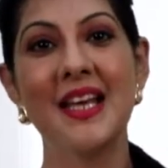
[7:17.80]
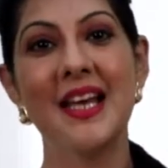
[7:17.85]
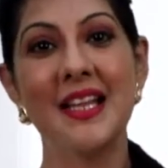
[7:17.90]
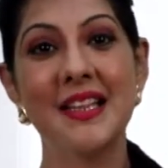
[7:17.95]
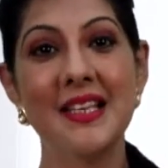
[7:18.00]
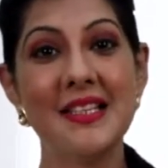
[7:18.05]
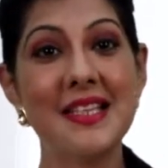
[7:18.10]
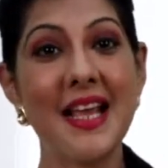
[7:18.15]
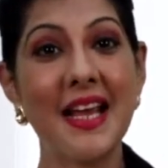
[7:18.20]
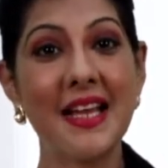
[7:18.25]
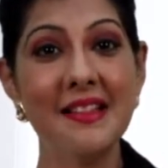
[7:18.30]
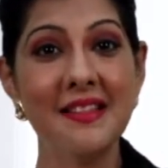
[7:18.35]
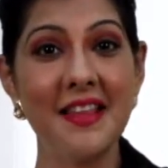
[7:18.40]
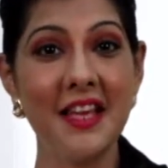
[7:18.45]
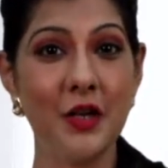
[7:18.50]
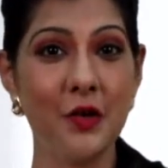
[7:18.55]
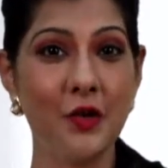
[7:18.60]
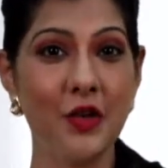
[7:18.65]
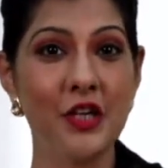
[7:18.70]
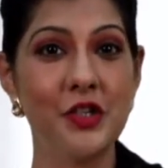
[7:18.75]
The second
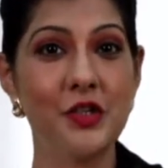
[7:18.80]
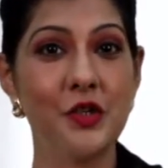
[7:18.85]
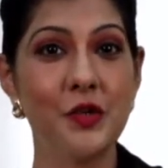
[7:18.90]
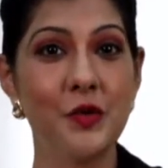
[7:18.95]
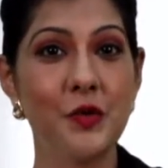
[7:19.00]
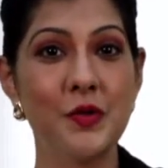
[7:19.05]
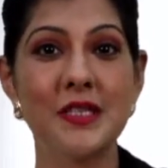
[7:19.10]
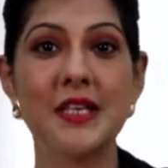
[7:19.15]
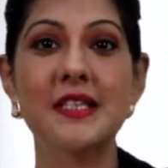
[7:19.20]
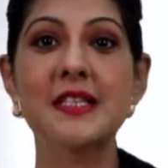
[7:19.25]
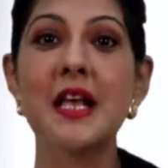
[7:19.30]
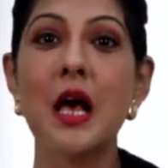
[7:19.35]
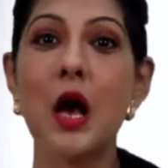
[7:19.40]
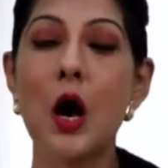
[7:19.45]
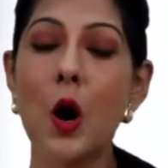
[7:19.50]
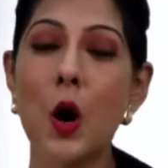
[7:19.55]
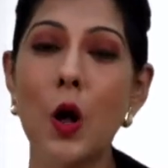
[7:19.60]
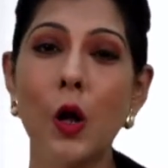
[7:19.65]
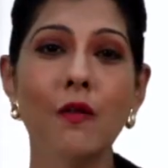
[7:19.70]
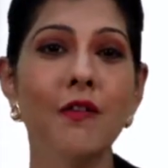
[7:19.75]
thing you need to use is
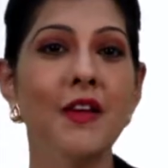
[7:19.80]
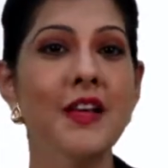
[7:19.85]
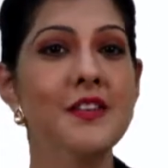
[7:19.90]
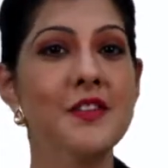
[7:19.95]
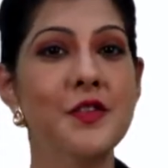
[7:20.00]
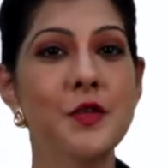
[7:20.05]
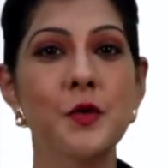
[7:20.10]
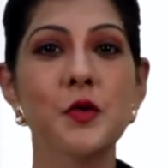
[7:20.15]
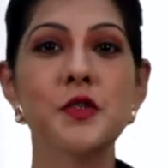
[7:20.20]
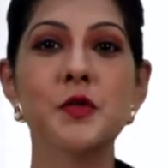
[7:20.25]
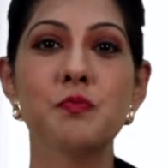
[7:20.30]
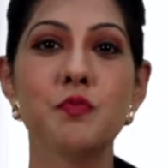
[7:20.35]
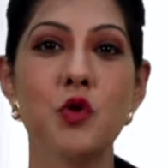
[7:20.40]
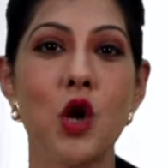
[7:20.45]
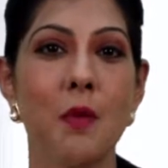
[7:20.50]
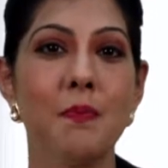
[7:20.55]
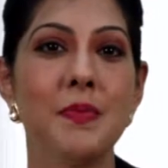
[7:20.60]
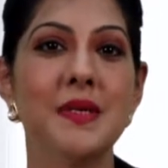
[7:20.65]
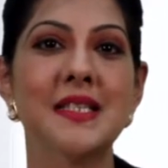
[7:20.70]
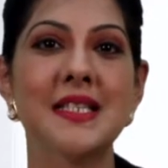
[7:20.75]
always use
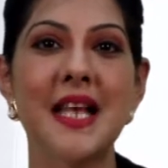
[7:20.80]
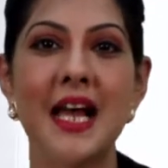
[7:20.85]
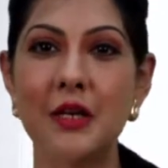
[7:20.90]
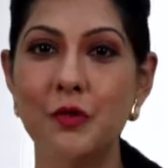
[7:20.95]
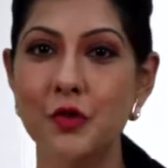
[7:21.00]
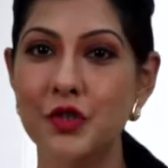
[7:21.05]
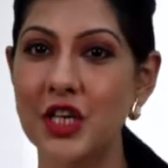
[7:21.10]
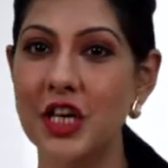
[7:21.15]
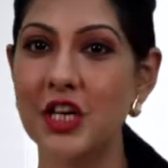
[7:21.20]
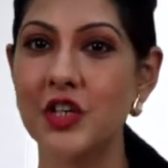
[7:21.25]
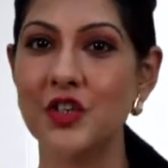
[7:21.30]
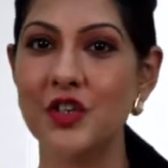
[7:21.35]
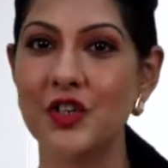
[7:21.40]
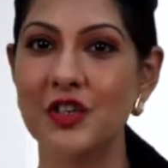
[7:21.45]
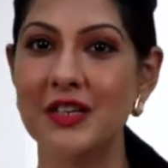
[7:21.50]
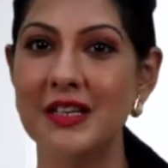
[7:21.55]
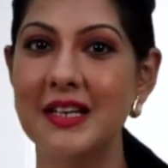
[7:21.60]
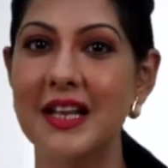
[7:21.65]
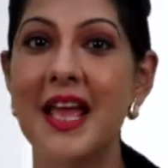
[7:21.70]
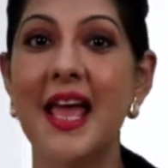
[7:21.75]
proper salutation.
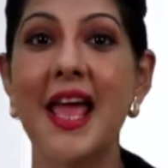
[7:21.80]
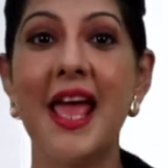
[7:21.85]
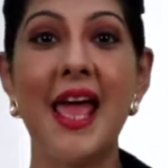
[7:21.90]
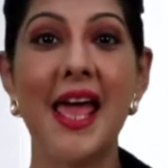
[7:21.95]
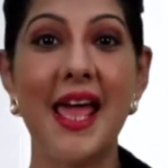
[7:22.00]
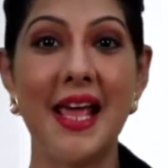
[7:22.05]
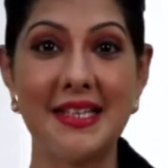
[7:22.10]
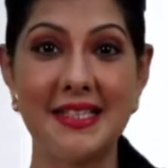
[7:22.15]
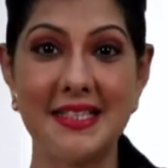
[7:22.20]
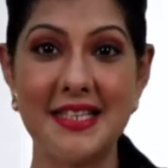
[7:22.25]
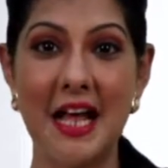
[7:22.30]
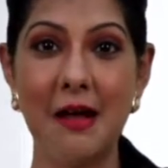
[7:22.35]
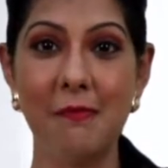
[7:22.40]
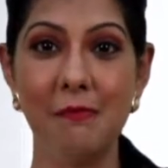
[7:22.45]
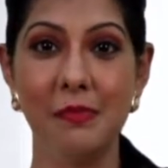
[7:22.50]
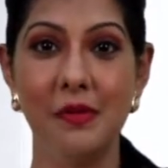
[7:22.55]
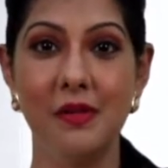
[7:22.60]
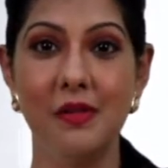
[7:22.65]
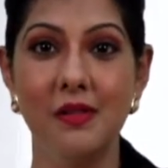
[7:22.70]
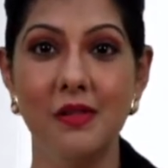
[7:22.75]

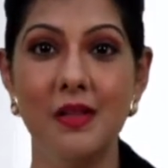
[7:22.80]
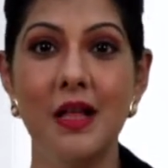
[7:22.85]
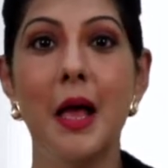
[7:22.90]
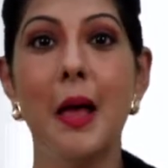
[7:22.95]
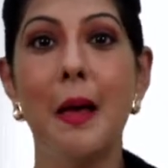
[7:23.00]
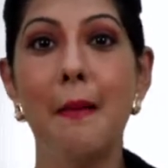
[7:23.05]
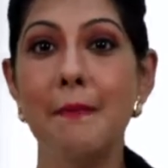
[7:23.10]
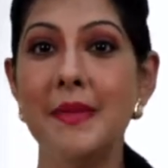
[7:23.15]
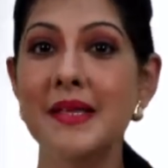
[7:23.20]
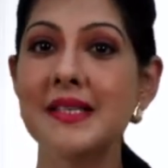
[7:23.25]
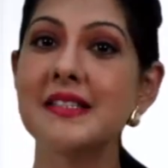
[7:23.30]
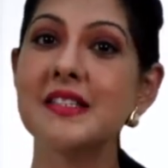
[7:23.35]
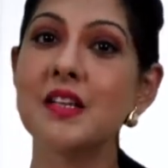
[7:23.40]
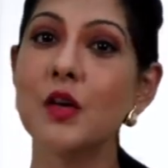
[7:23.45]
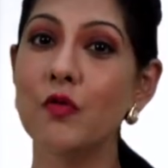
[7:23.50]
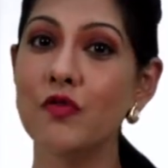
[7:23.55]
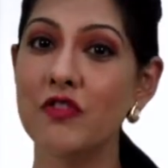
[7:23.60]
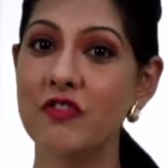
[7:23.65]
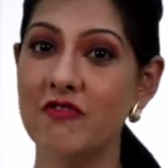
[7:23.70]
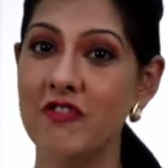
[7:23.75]
Example,
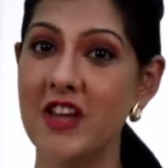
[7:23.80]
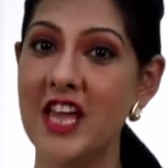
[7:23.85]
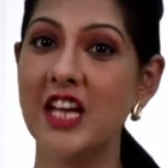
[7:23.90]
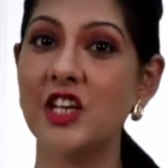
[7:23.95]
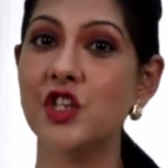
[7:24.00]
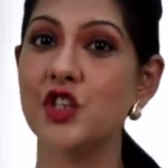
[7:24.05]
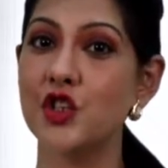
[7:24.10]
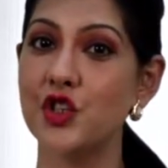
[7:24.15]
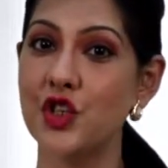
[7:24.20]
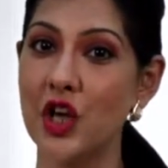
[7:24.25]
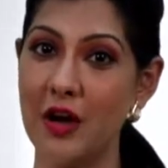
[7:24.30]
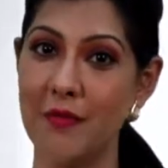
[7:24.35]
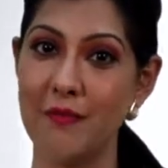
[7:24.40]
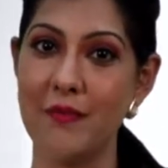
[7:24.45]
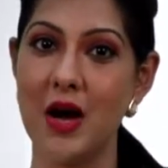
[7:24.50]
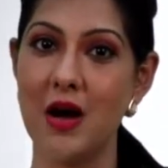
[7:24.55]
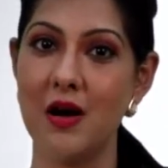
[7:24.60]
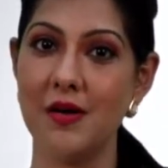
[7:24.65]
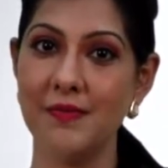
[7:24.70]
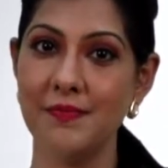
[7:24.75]
Mr. Vivek
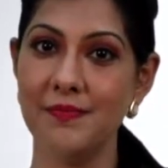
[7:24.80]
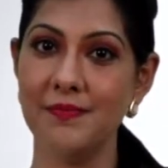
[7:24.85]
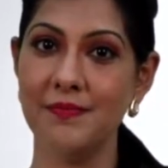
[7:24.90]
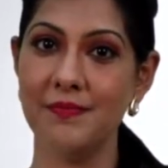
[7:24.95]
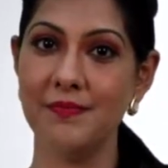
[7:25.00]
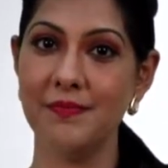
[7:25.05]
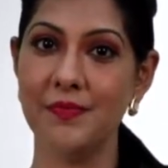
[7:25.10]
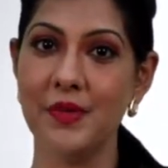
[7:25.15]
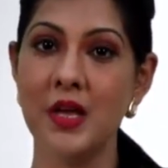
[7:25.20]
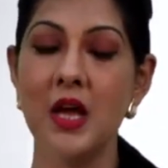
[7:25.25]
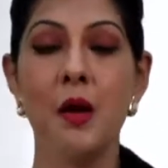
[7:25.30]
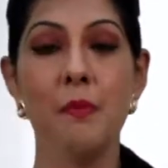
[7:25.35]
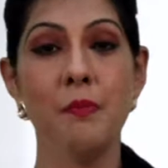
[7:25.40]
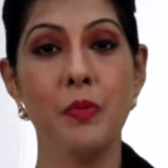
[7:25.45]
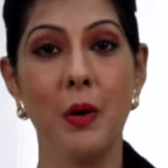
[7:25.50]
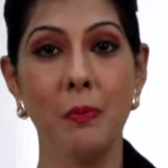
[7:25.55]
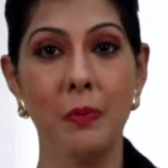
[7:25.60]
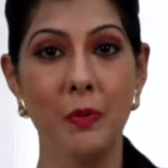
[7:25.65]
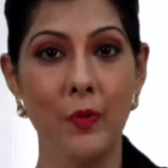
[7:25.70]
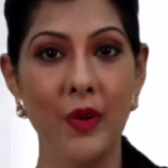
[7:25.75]
Sharma.
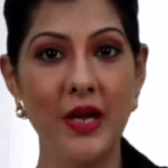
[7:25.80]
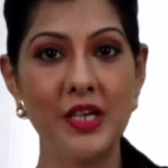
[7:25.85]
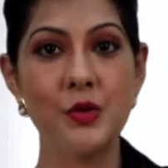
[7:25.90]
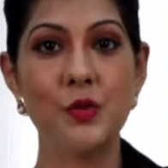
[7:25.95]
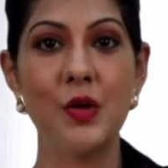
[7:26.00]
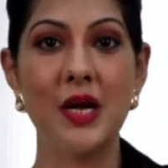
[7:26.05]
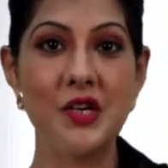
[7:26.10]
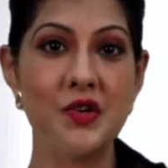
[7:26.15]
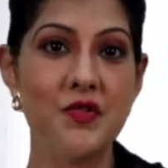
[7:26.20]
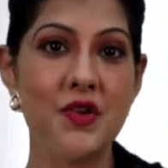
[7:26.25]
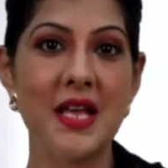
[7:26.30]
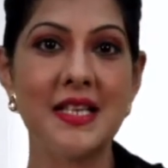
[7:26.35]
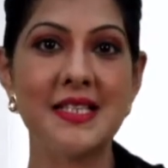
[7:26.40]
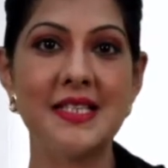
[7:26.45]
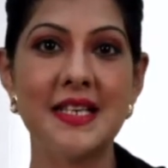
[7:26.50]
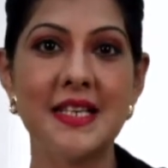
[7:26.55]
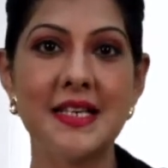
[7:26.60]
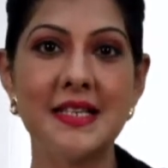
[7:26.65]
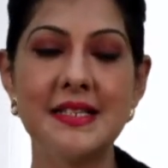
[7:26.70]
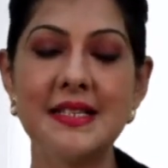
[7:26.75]
Proper way to address
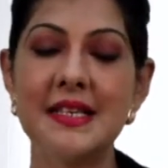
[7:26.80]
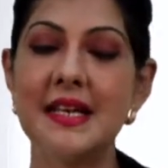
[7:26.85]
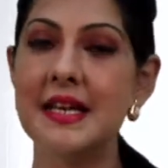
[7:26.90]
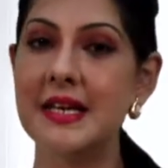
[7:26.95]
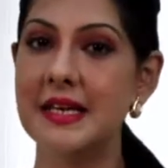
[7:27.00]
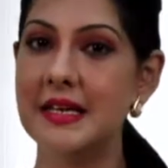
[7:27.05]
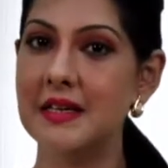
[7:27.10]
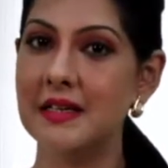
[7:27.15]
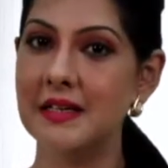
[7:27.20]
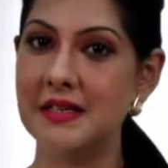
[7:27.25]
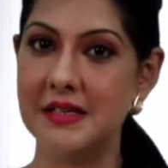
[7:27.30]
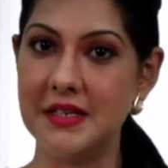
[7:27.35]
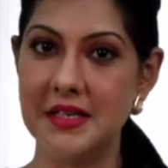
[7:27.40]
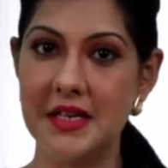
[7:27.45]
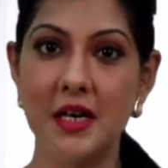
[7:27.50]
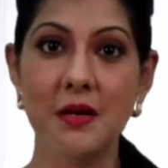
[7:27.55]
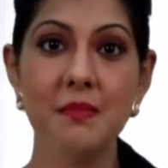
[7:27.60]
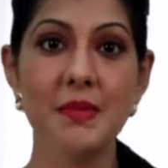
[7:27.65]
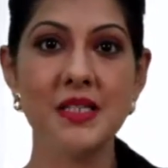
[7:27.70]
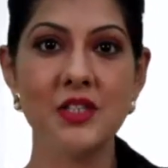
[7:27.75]
is
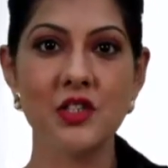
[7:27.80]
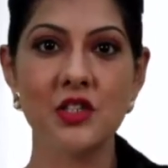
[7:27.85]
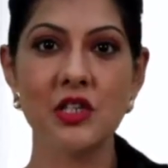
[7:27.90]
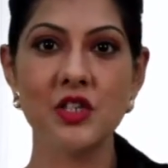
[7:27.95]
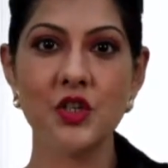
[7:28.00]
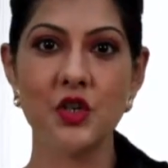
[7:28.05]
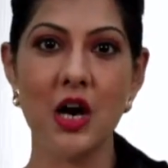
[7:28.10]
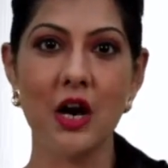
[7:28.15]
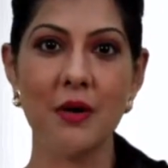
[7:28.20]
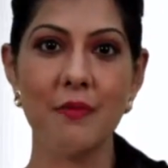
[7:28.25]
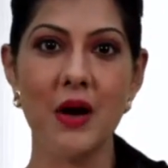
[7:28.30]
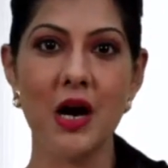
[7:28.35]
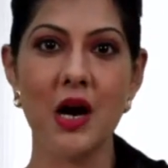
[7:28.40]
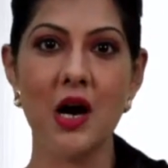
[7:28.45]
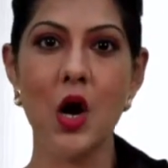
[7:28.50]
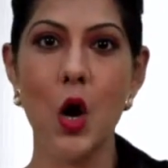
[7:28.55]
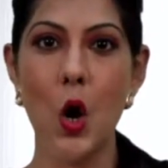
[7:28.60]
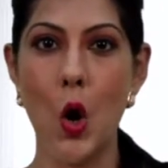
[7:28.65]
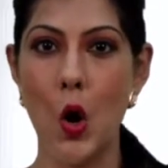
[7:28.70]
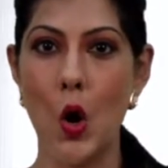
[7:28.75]
Dear Mr.
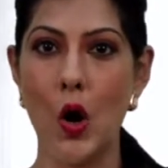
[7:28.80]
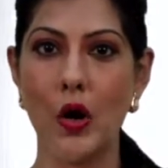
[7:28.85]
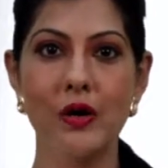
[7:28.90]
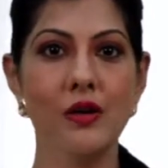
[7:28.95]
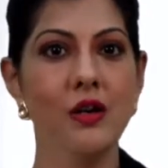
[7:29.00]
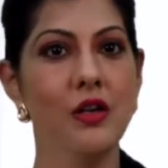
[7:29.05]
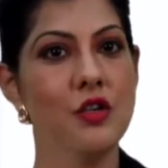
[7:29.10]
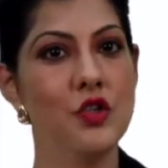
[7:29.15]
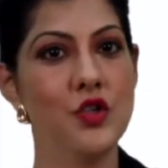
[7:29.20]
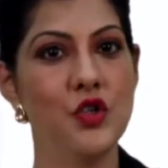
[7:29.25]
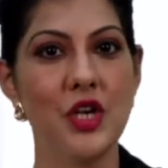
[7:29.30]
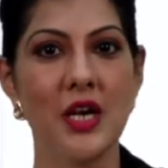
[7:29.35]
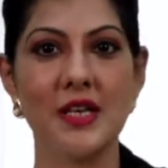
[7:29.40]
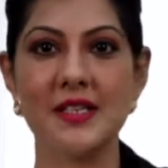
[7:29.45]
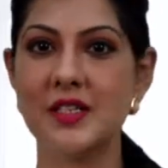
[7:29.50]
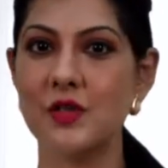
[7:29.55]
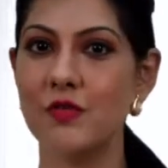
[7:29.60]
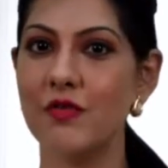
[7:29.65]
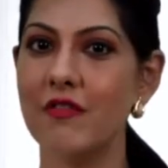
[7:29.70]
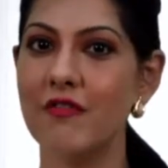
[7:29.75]
Sharma or
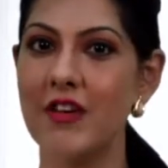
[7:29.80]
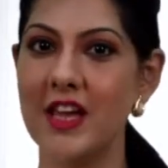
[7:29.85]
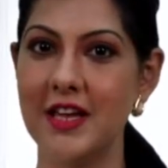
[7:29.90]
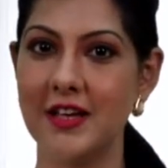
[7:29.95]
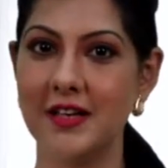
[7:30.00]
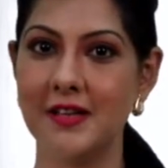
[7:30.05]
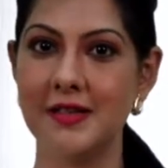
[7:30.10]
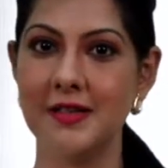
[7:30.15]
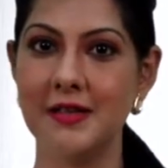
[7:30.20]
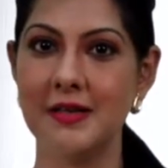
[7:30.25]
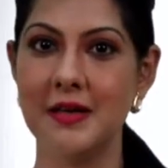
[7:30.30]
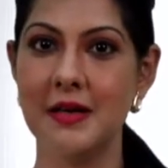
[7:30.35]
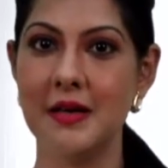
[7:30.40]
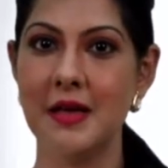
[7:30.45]
just Vivek.